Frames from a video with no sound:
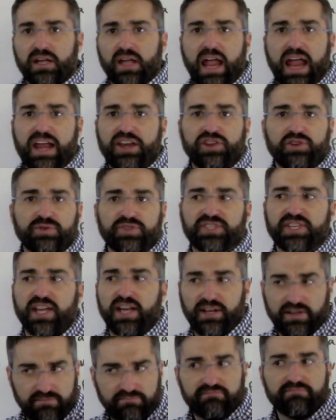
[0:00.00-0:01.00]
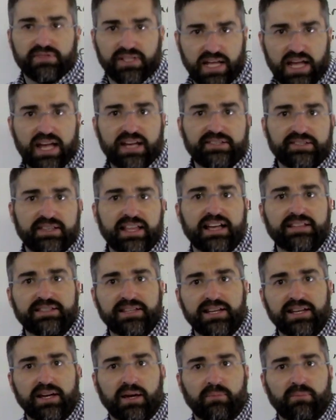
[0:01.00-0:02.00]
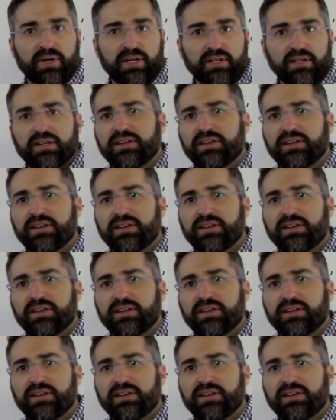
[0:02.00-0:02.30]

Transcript: And you said, yes, that's him.